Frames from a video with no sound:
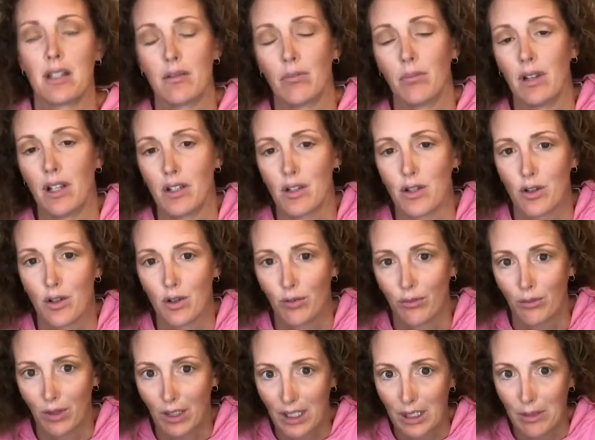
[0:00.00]
Blushes are
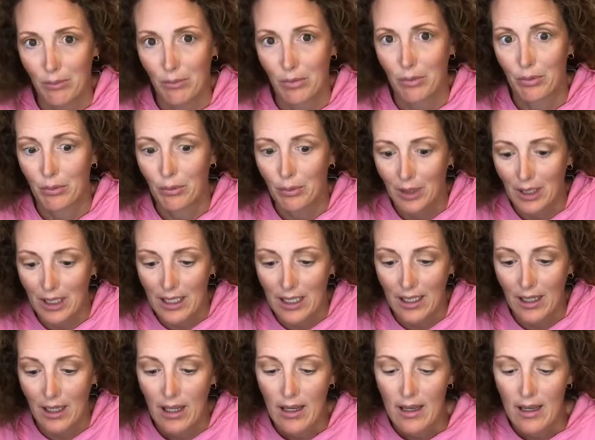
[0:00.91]
really pretty